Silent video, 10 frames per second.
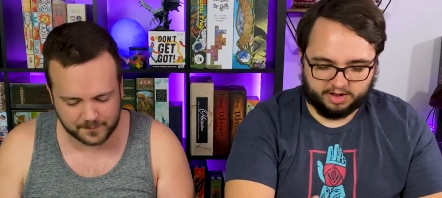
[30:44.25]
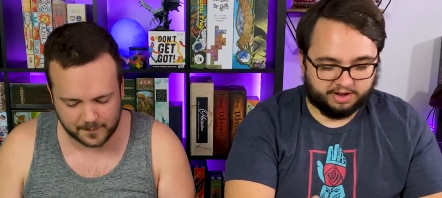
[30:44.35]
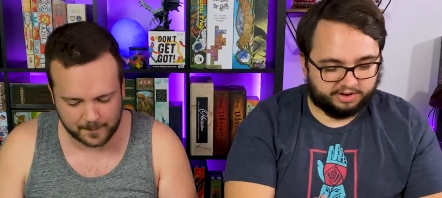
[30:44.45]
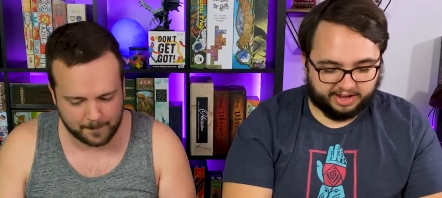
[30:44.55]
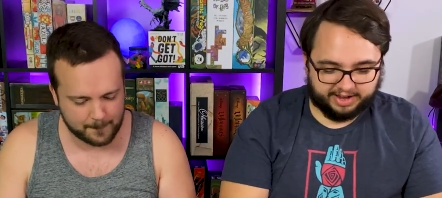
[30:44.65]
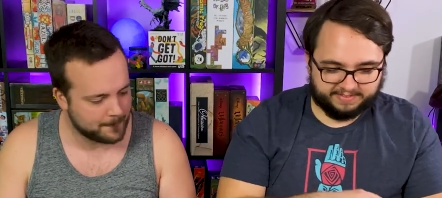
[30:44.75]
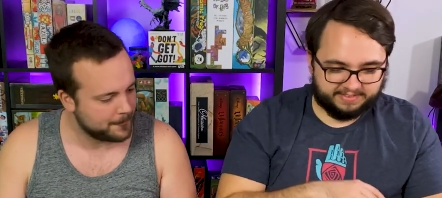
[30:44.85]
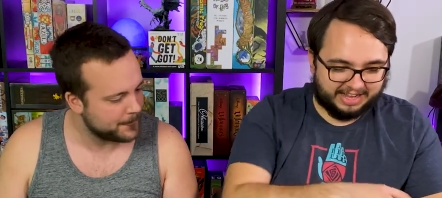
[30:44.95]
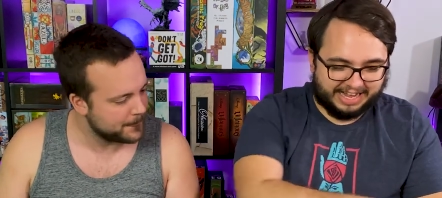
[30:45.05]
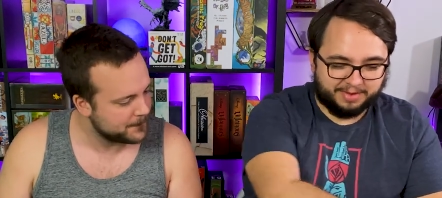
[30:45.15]
Speaker 1: Okay,
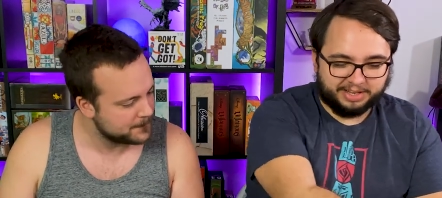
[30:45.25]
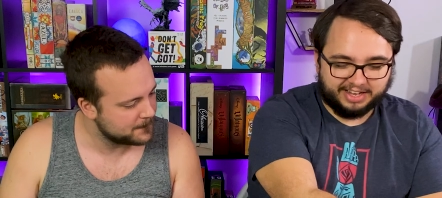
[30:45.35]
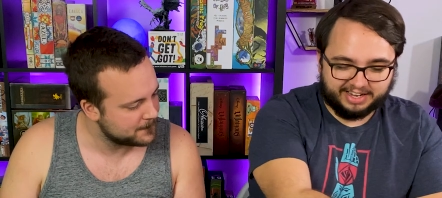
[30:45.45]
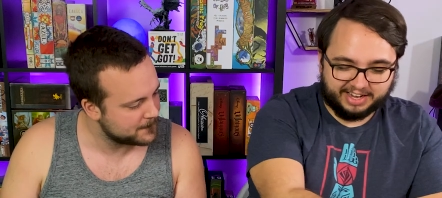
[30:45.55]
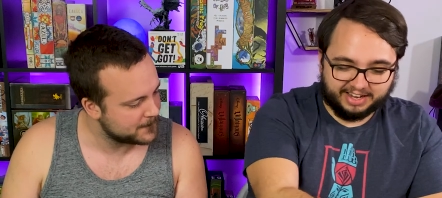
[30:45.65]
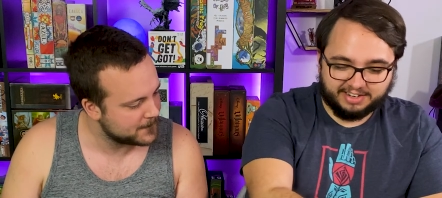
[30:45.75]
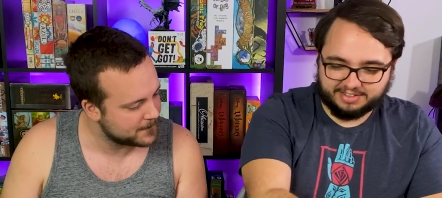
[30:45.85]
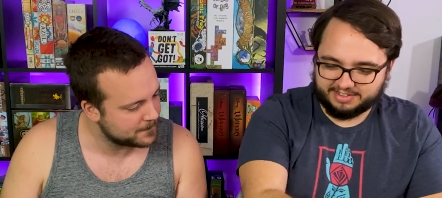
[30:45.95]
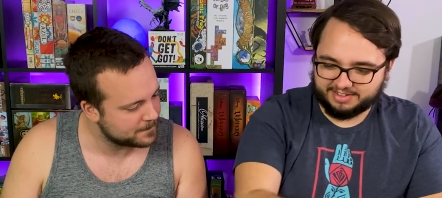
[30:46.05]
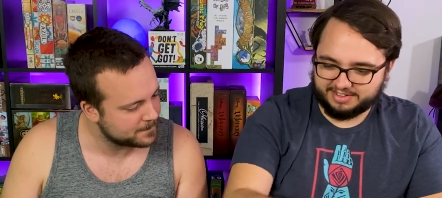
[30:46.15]
I'm laying
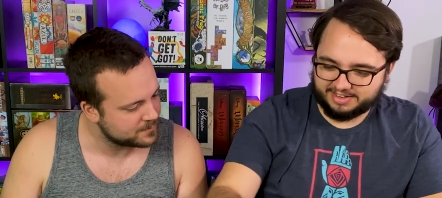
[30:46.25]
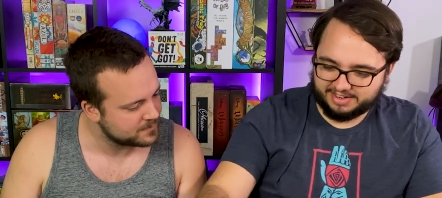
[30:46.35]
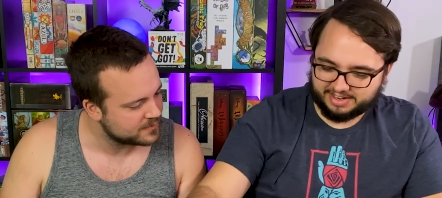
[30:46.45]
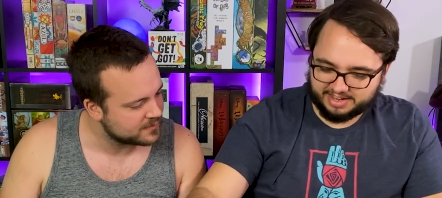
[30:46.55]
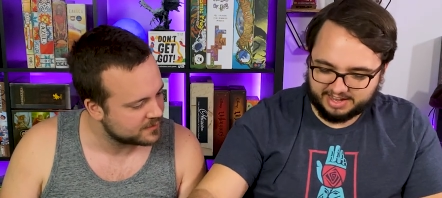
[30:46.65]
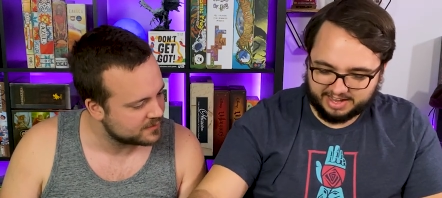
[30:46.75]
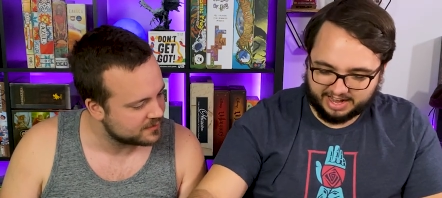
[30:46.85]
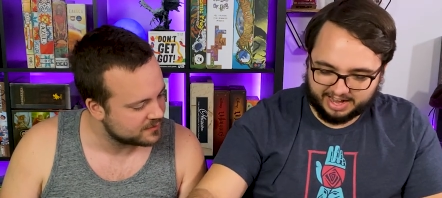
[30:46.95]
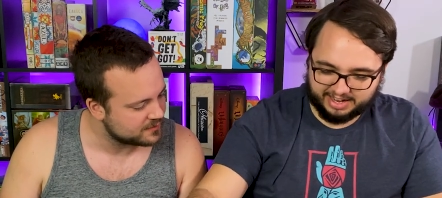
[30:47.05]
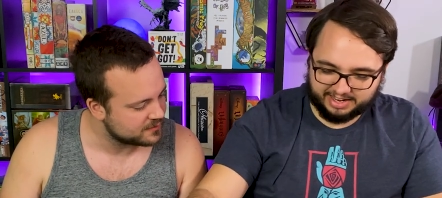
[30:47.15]
eggs.
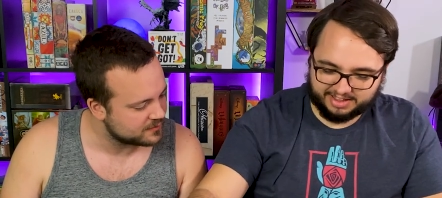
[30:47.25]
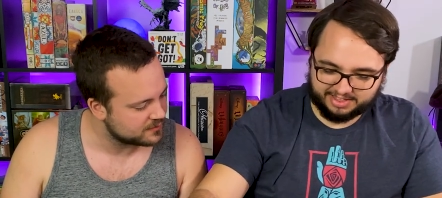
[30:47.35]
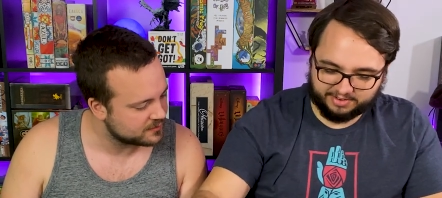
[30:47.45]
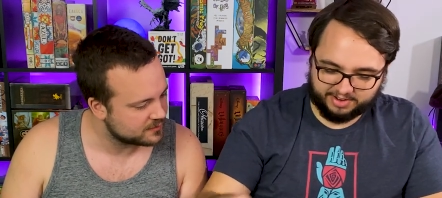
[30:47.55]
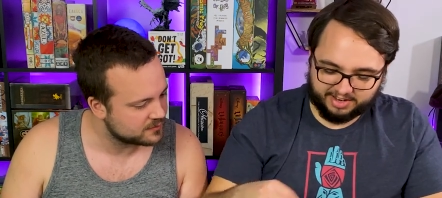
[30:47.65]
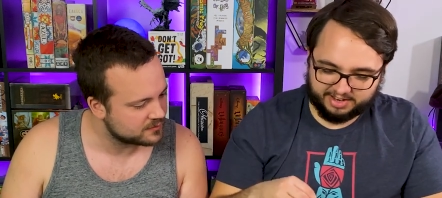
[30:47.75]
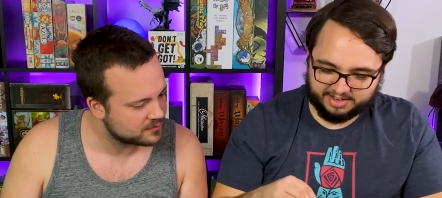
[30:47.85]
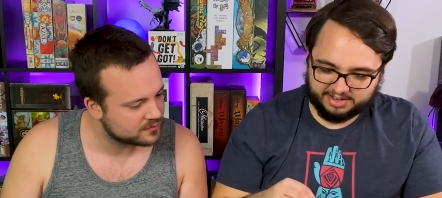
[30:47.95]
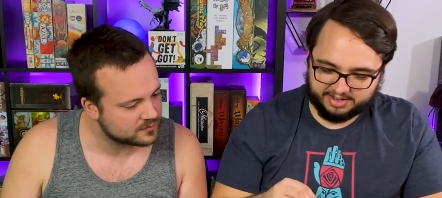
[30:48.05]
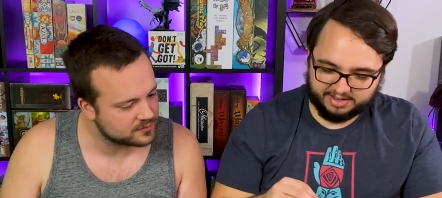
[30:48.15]
I get three.
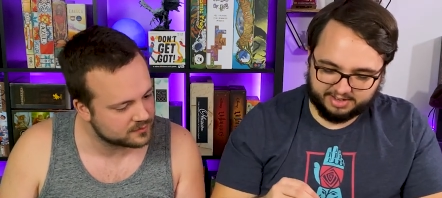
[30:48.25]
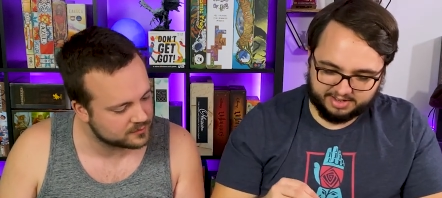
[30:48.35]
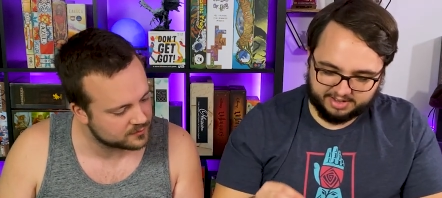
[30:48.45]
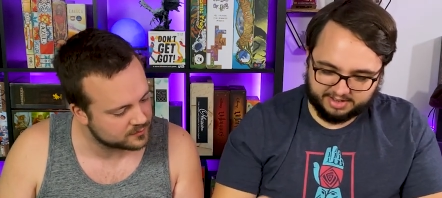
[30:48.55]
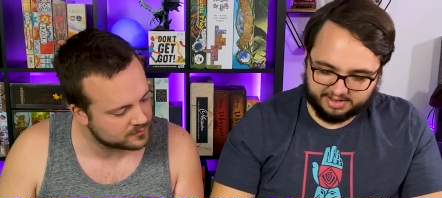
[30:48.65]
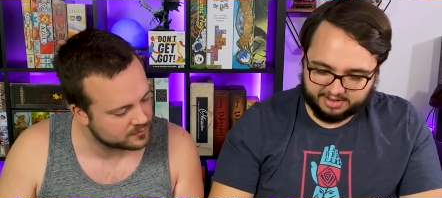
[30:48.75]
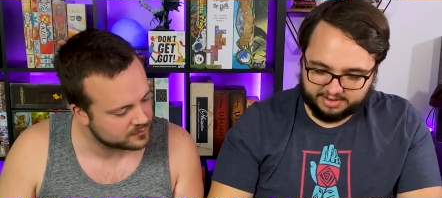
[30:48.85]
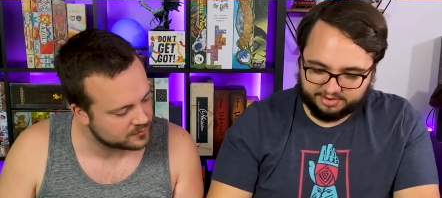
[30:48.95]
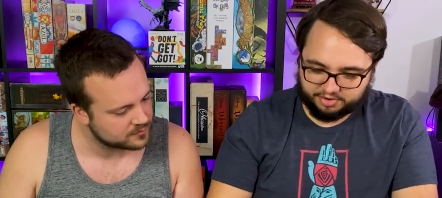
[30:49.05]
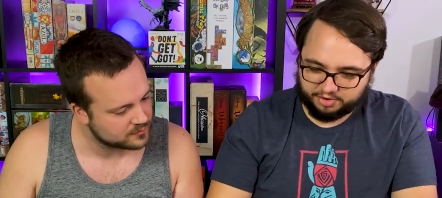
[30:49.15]

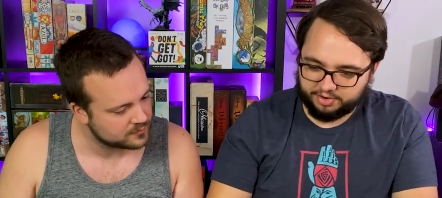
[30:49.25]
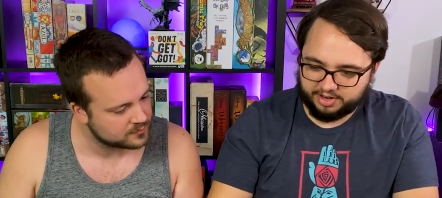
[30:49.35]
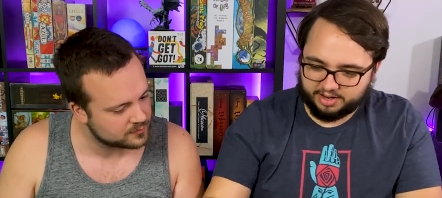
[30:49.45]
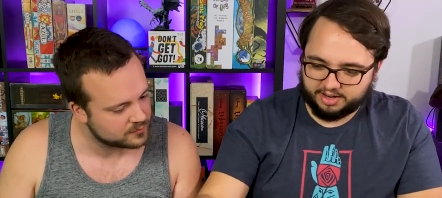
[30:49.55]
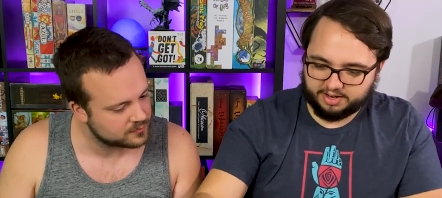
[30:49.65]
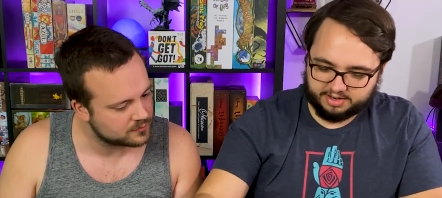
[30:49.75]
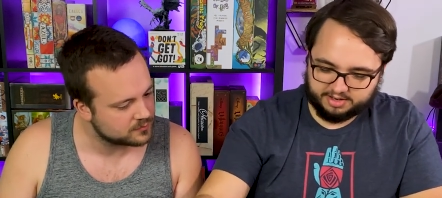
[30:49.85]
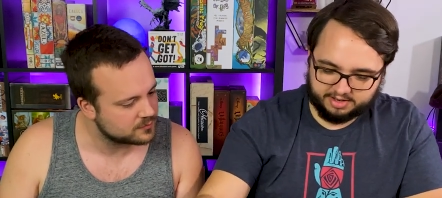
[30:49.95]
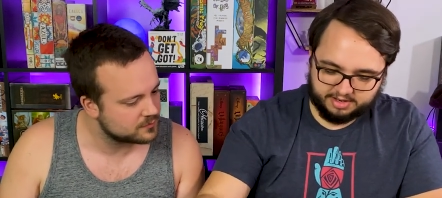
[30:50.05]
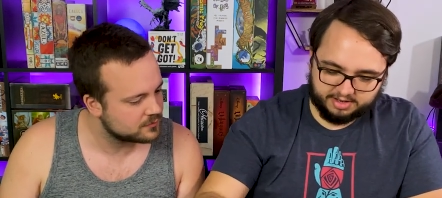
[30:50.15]
Two here,
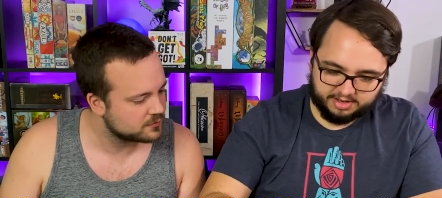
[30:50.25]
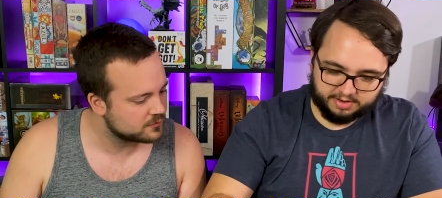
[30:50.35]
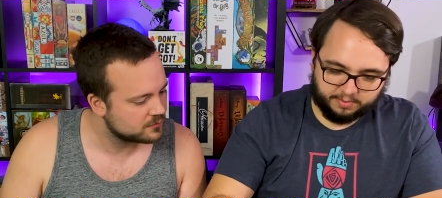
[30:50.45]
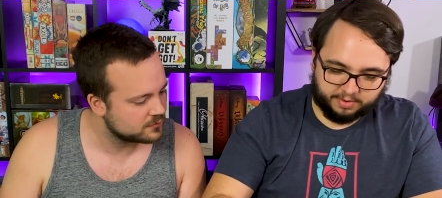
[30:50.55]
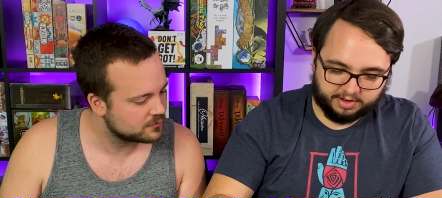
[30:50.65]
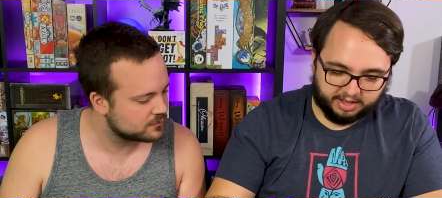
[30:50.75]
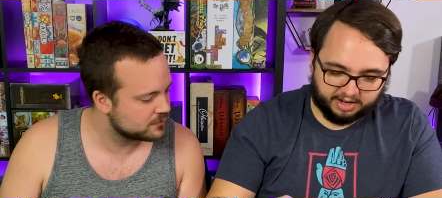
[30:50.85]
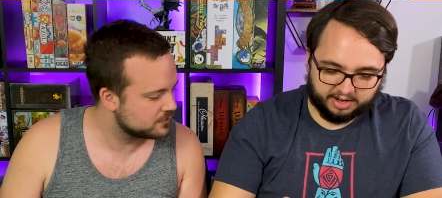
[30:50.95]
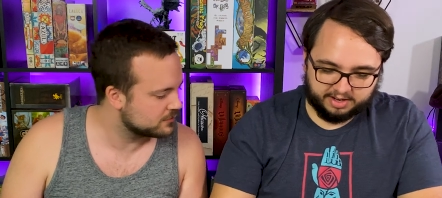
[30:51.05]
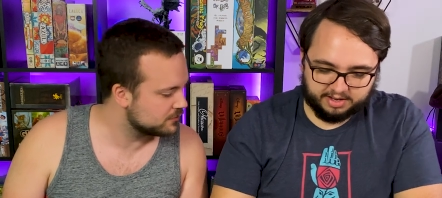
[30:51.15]
one
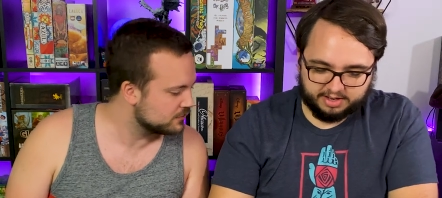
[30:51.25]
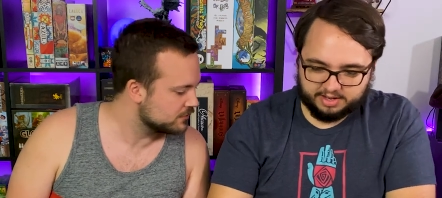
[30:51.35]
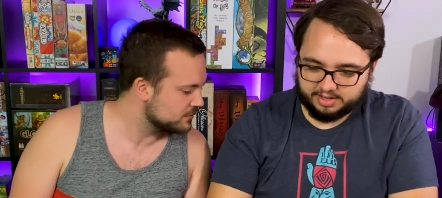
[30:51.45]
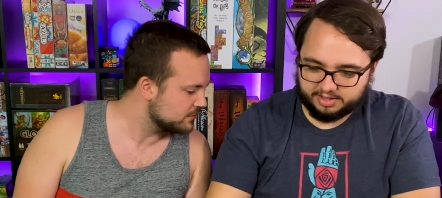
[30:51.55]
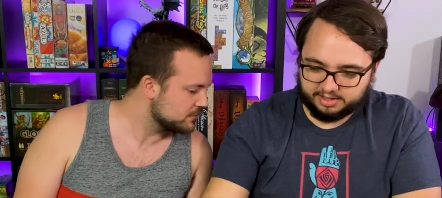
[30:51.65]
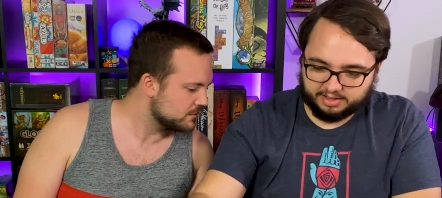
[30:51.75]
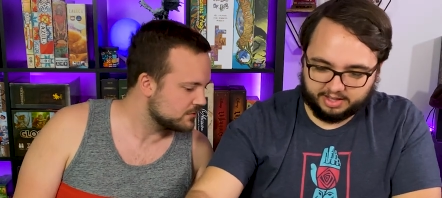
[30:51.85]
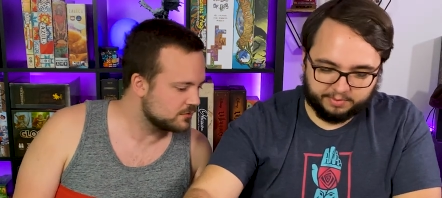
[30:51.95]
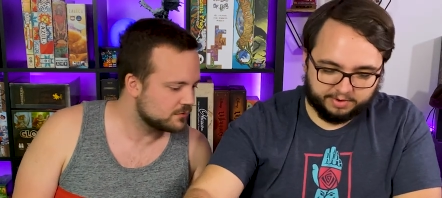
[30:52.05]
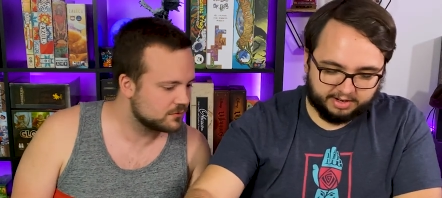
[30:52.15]
there. Lay
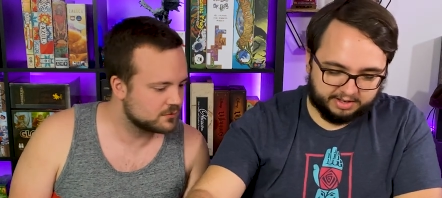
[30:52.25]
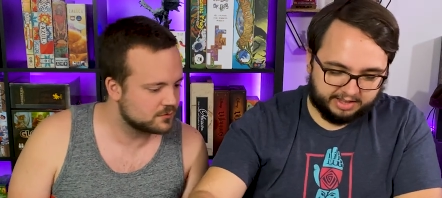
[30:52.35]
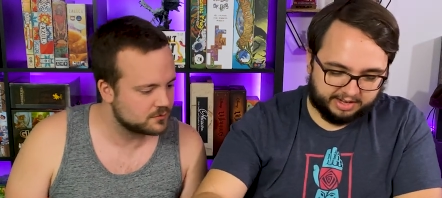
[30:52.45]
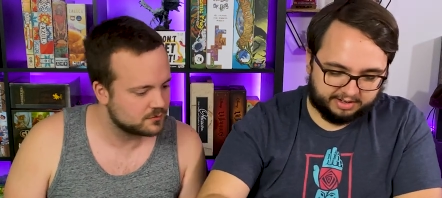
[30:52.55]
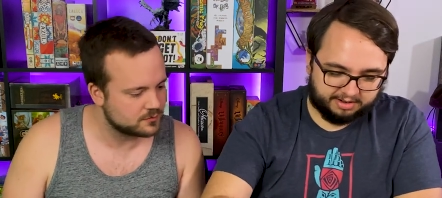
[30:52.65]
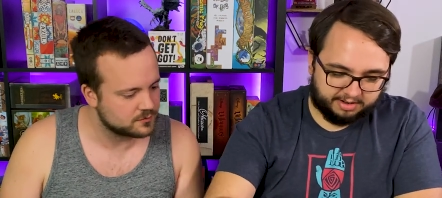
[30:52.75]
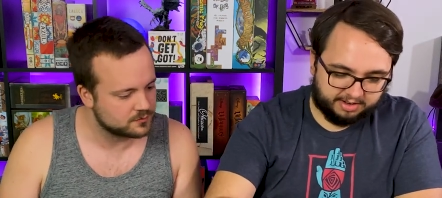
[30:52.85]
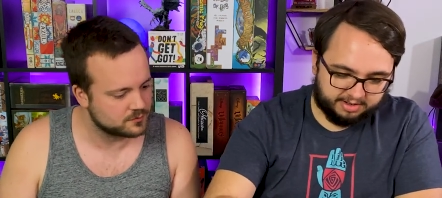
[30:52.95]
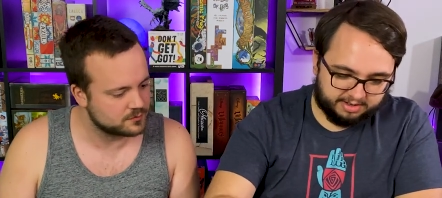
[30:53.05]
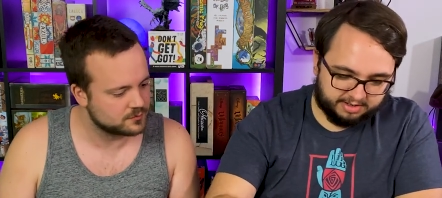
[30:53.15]
one on that card